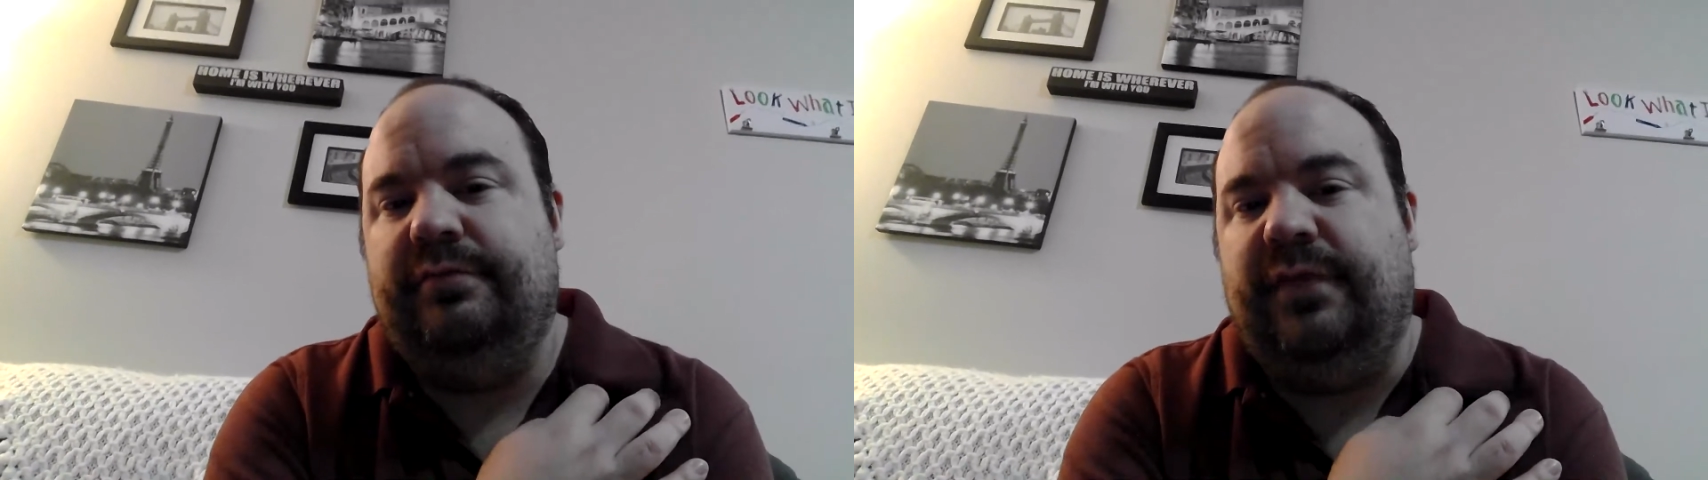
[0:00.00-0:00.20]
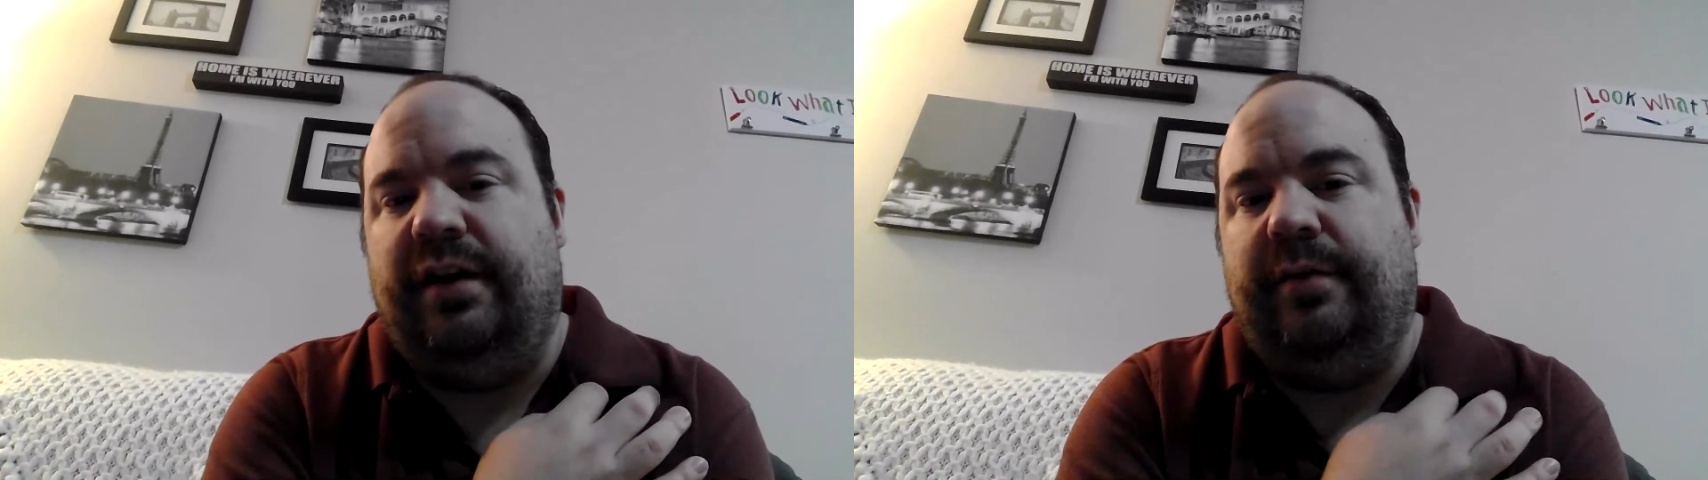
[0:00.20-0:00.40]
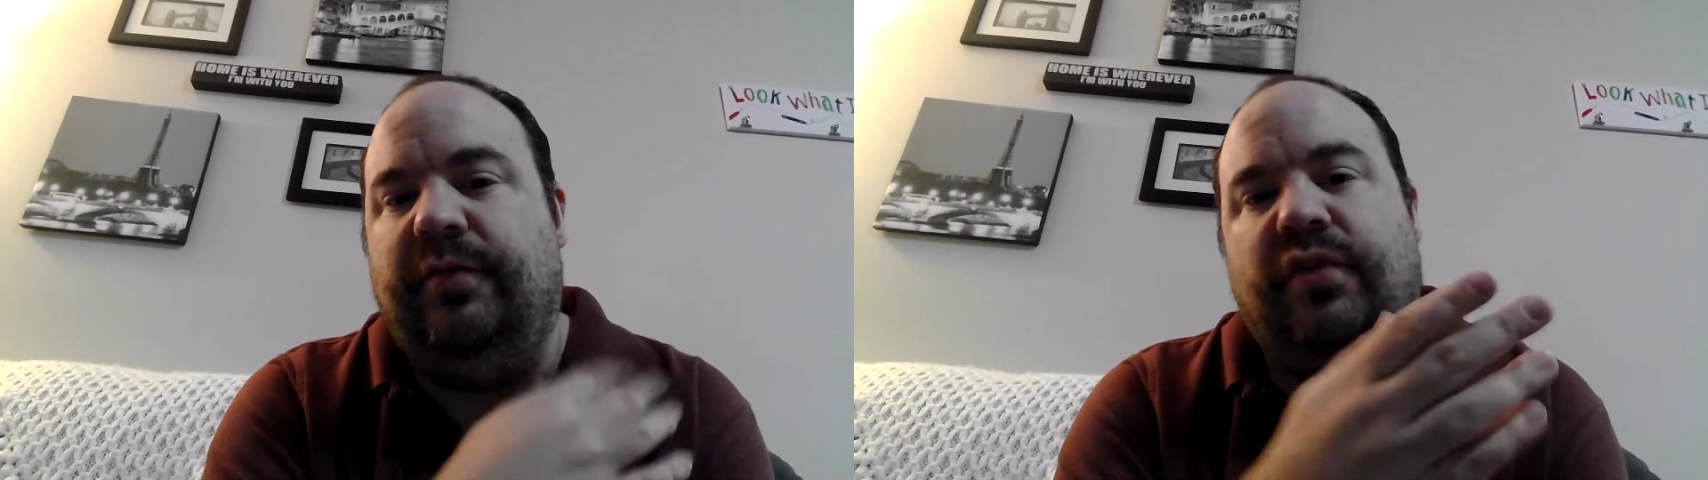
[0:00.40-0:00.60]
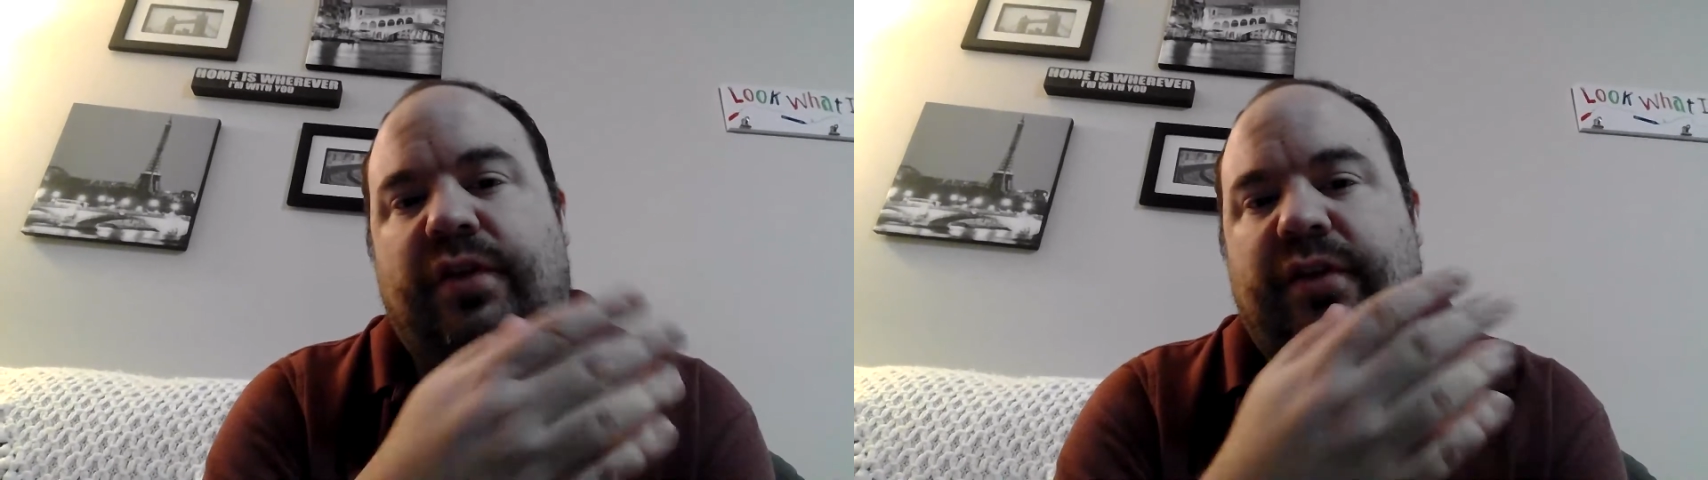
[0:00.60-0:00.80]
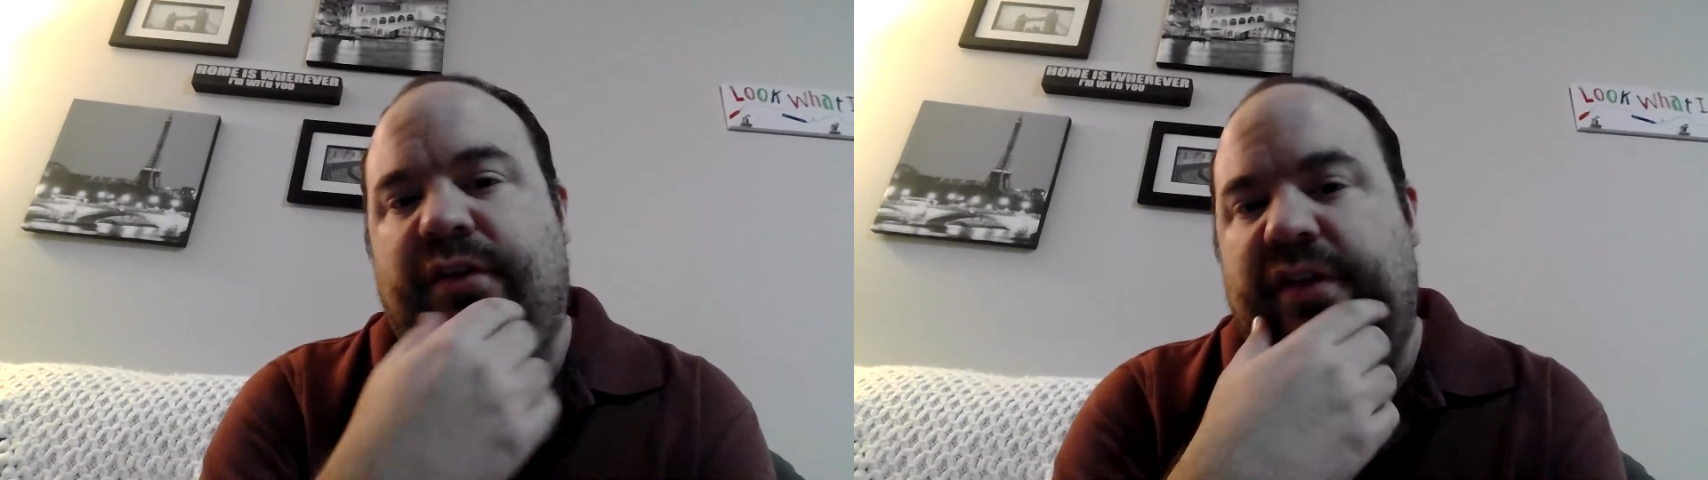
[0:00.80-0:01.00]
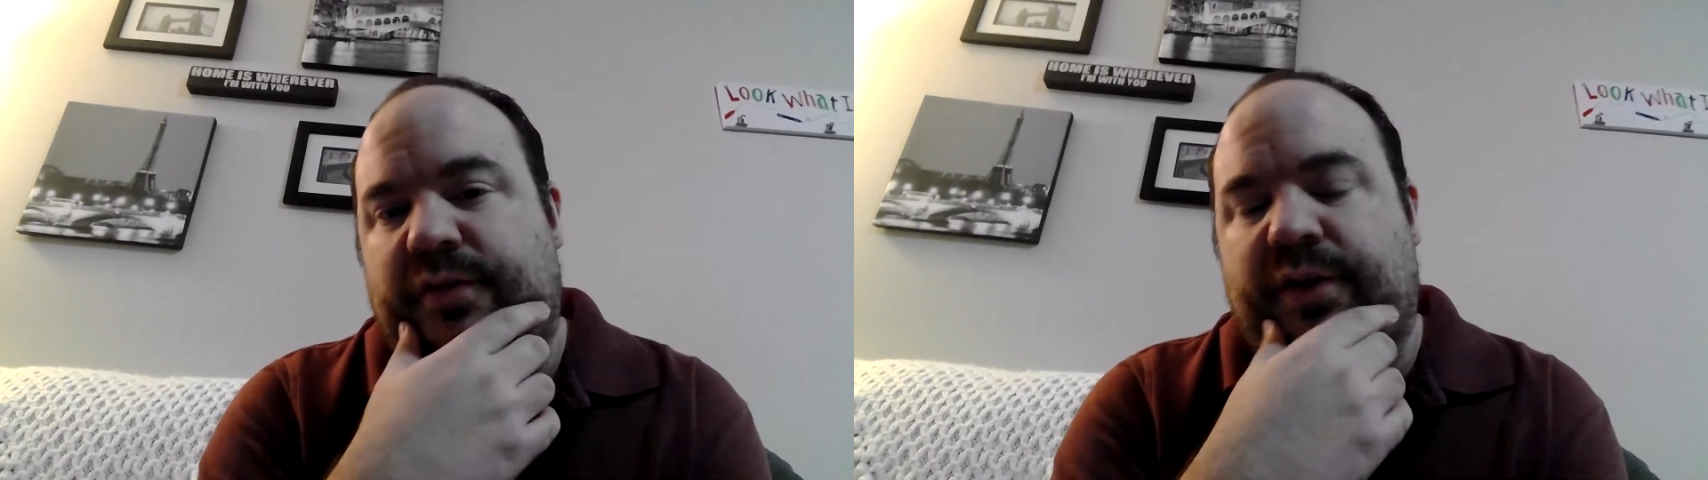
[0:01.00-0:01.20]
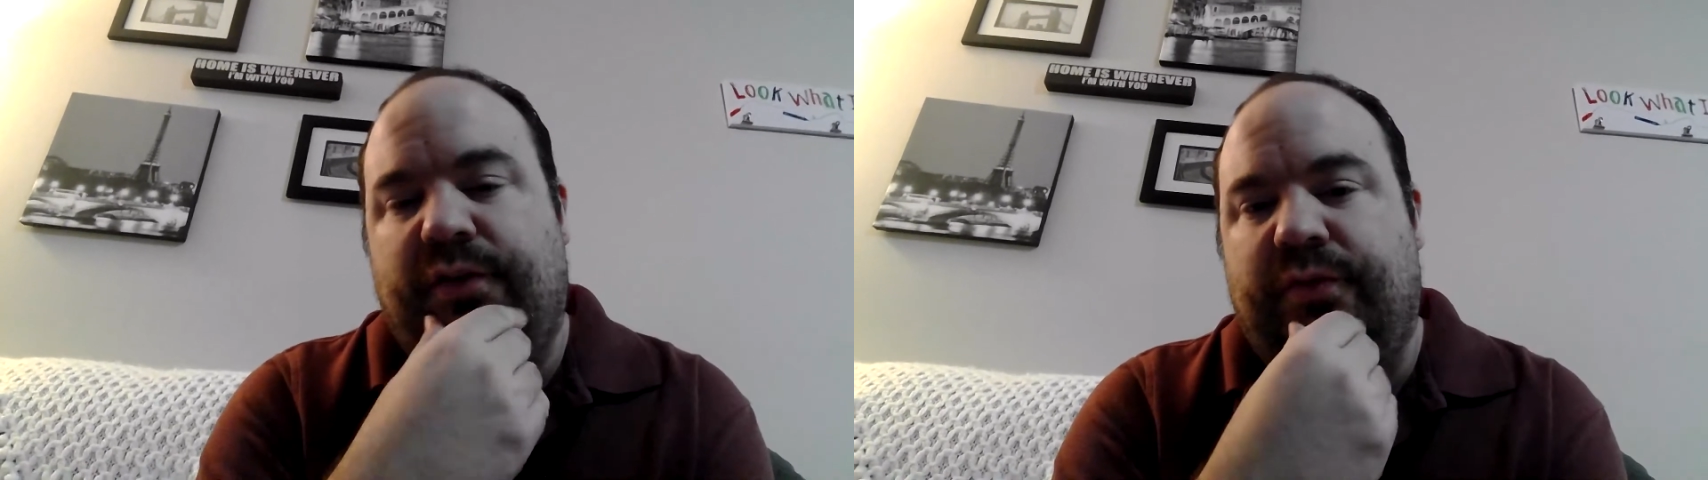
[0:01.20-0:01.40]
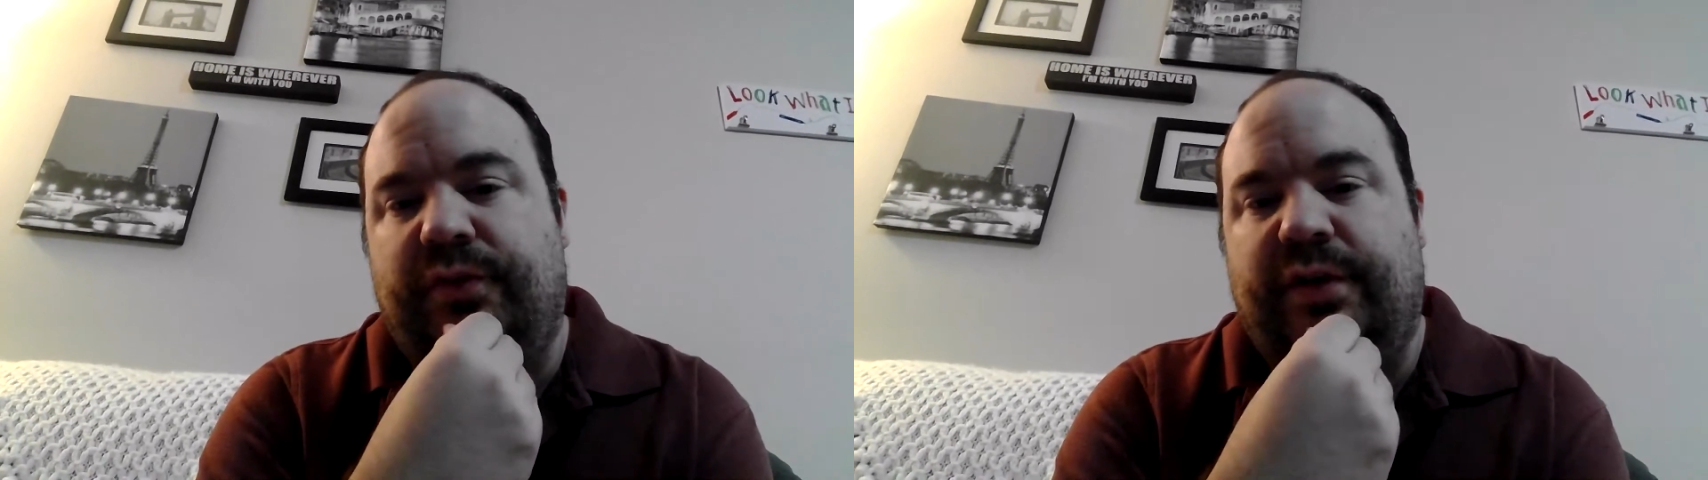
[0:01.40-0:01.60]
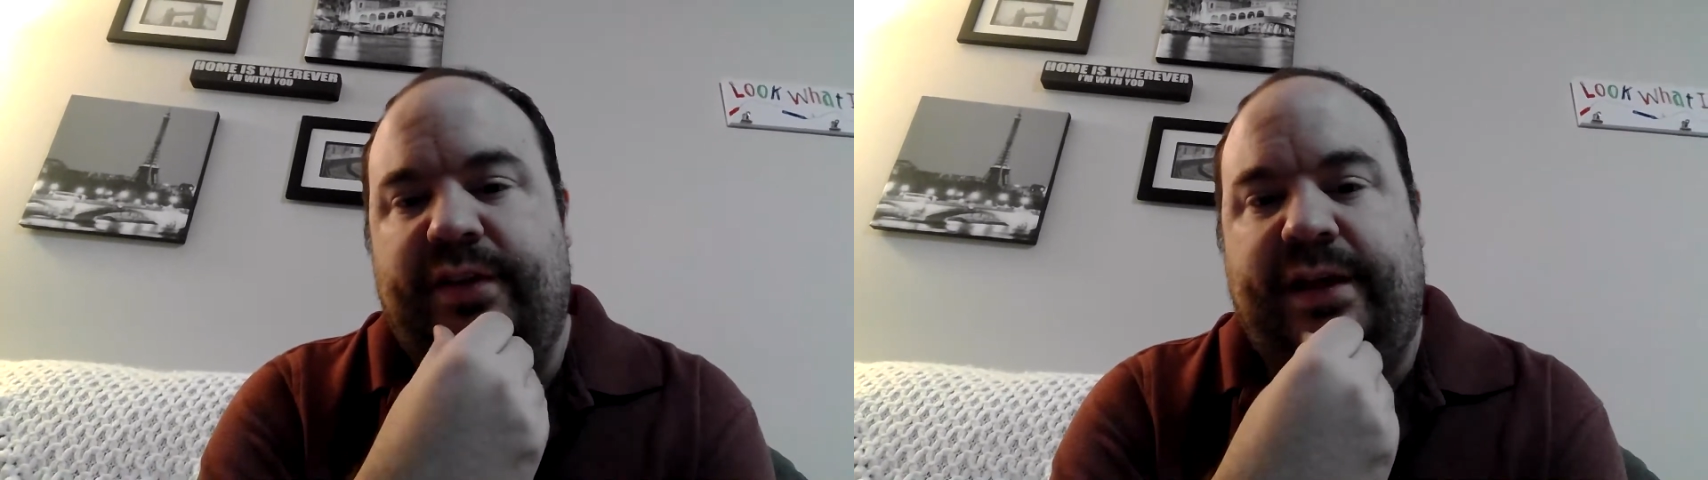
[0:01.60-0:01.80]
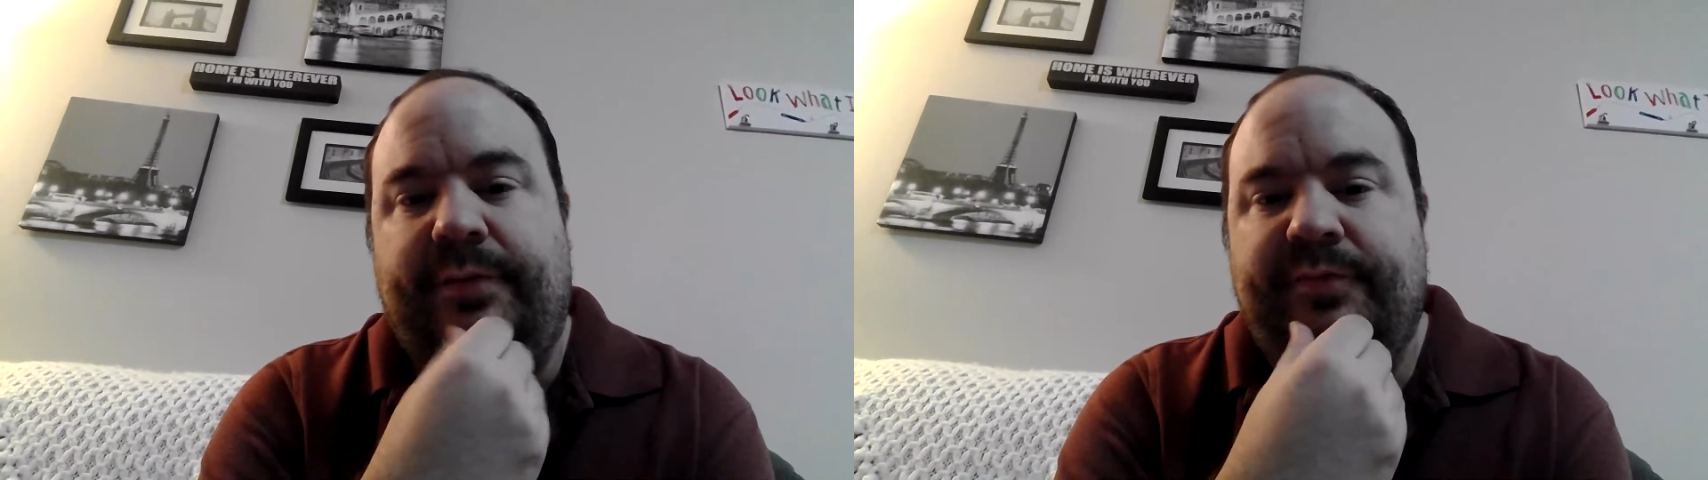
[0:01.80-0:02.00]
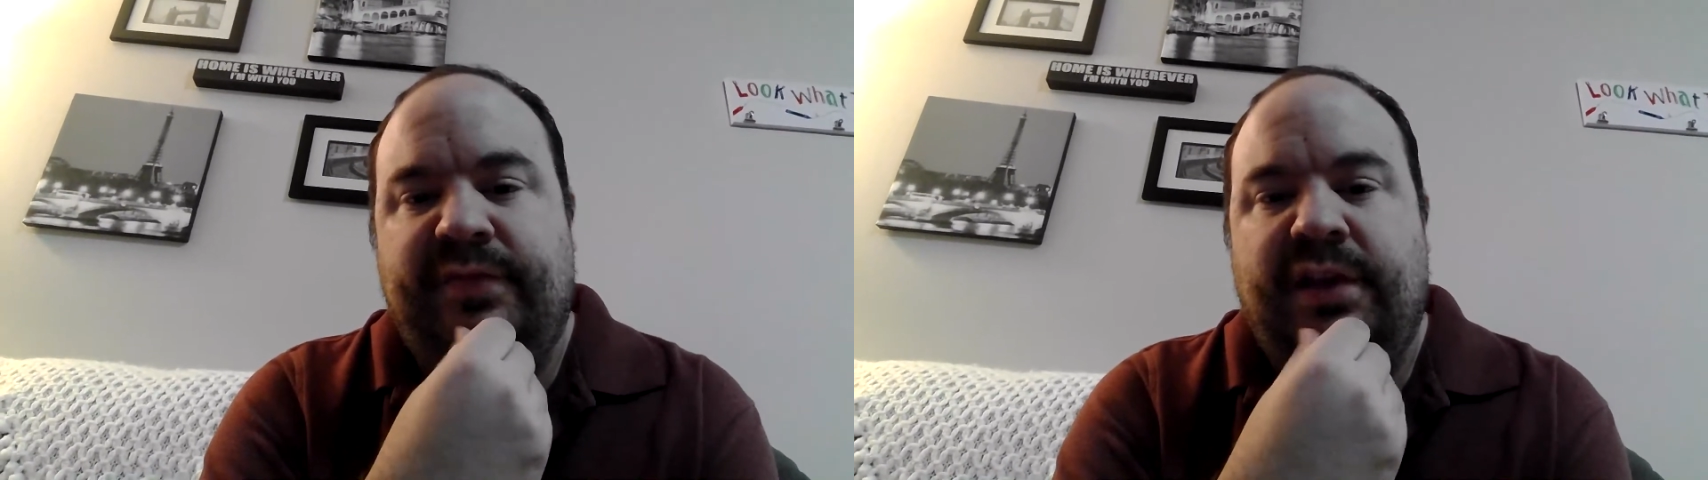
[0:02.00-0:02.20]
the other graders will still grade that.